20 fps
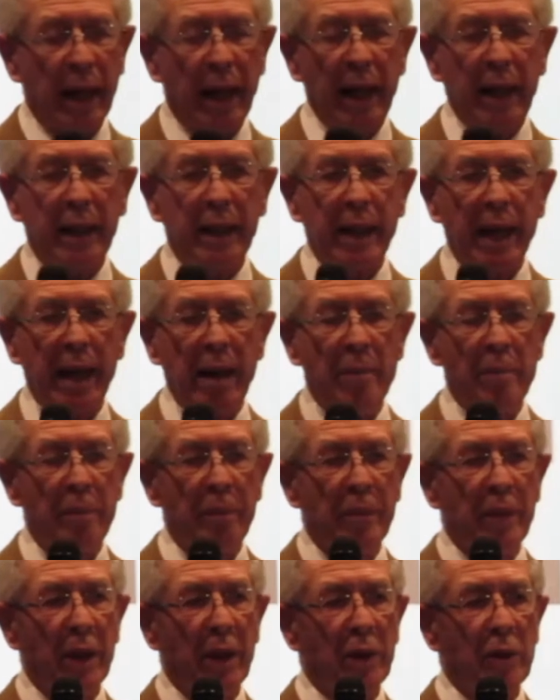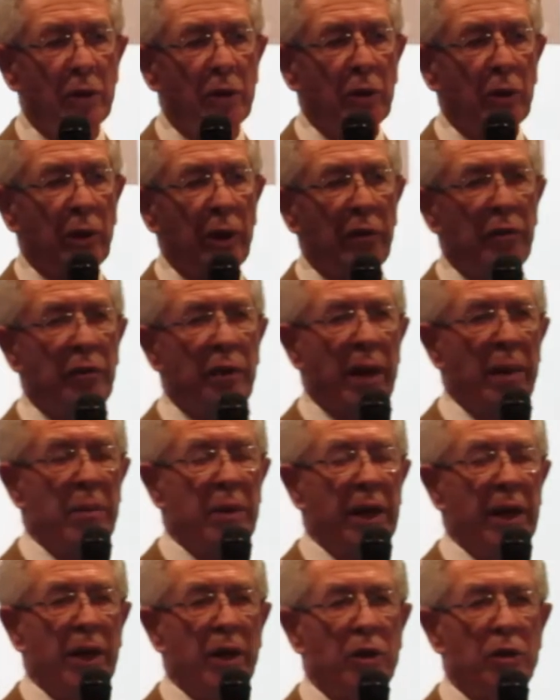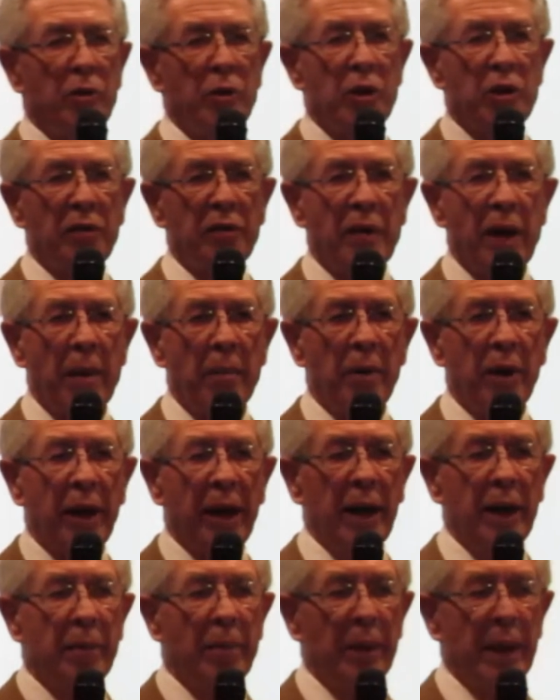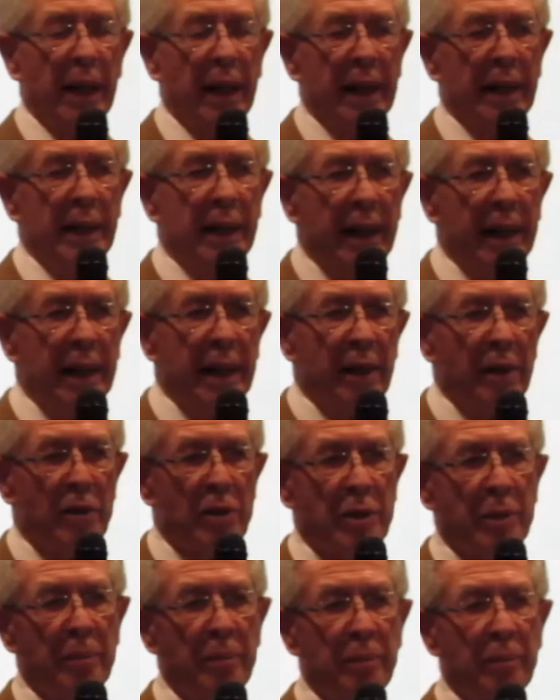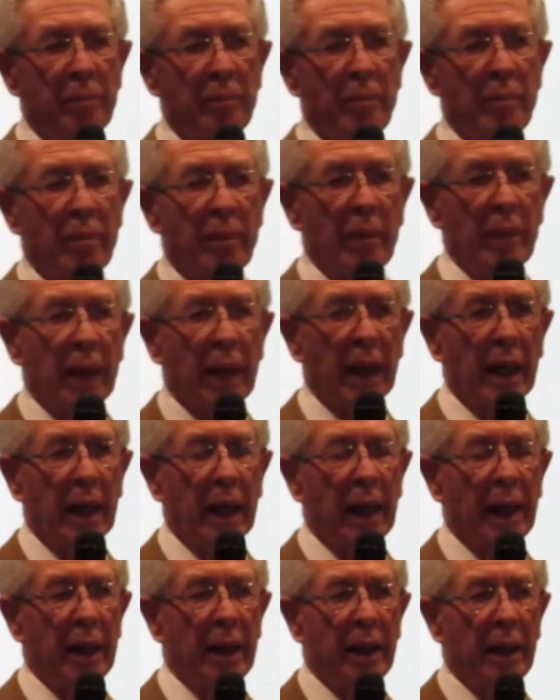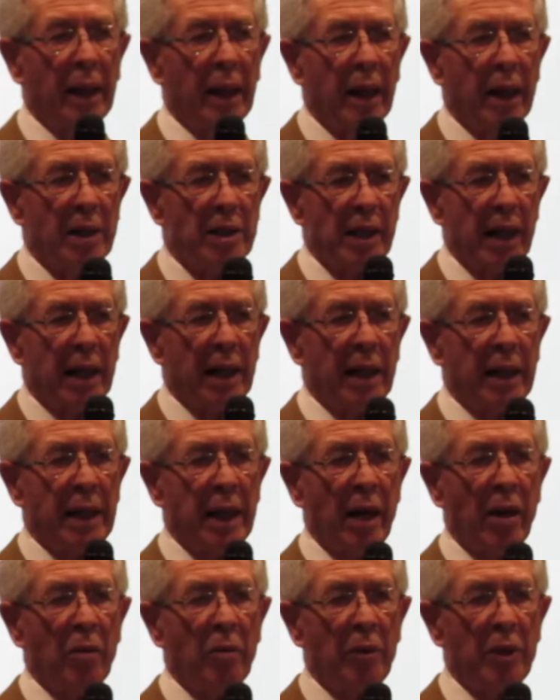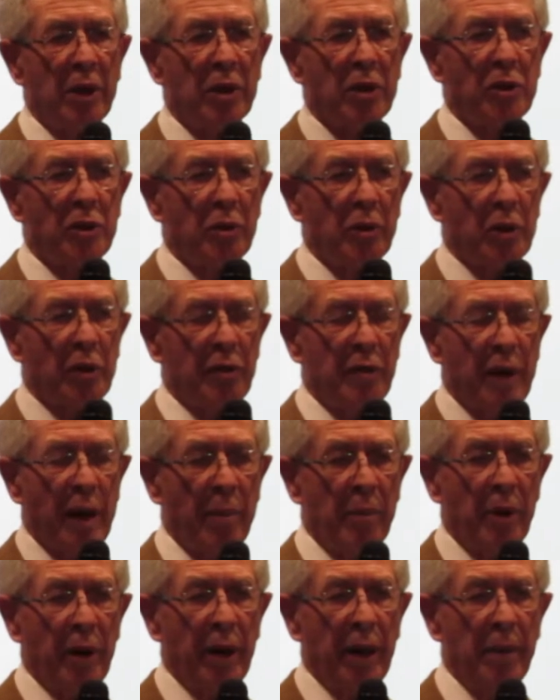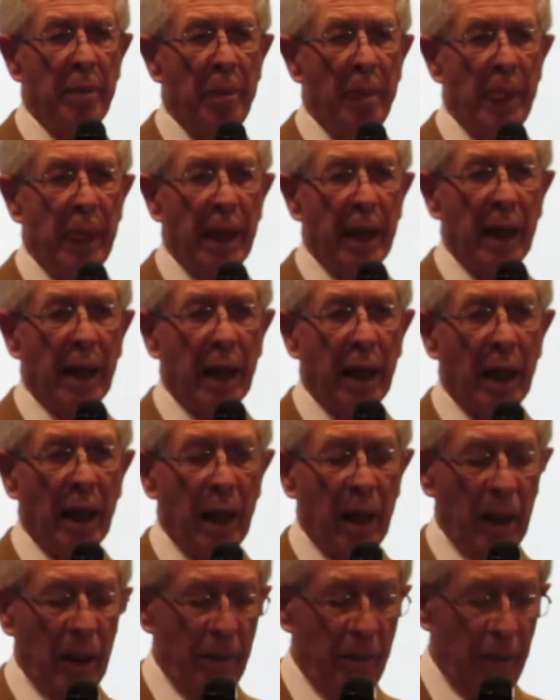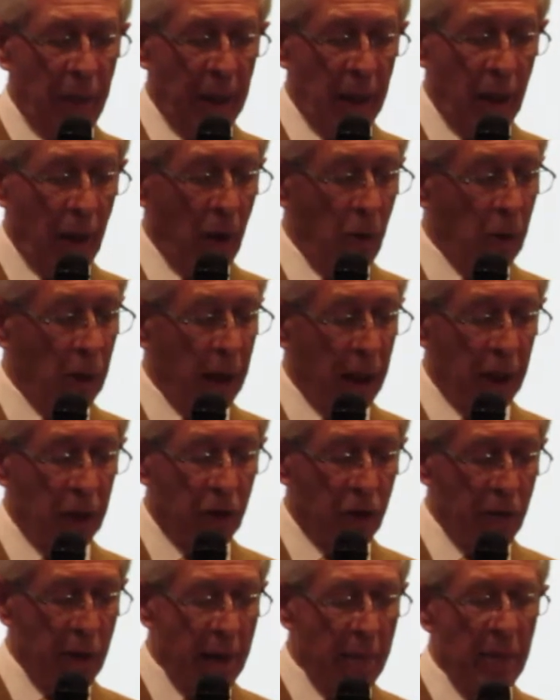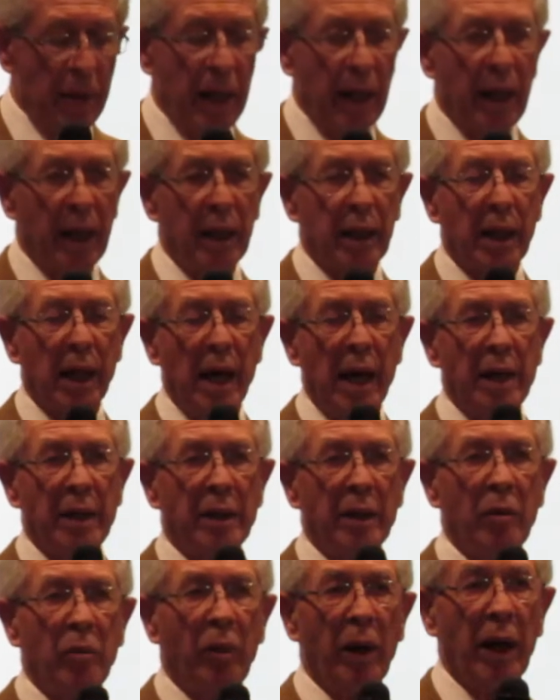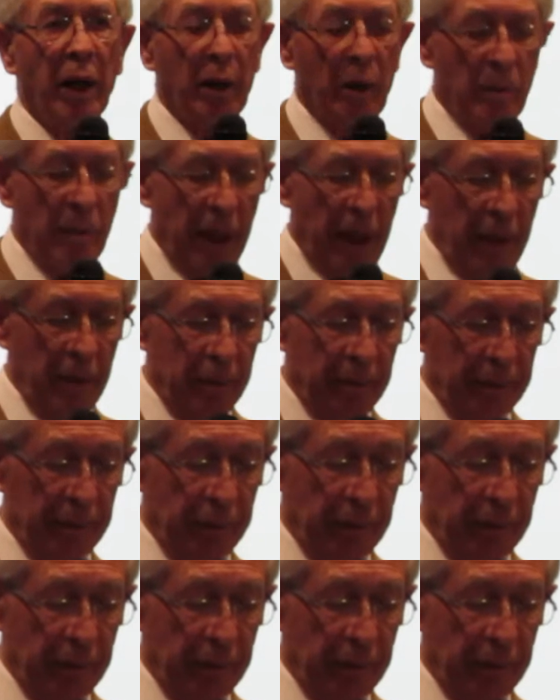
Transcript: I came to a family, a Jewish family in Leeds, and uh, settled down with this Jewish family, uh, who were extremely kind and welcoming,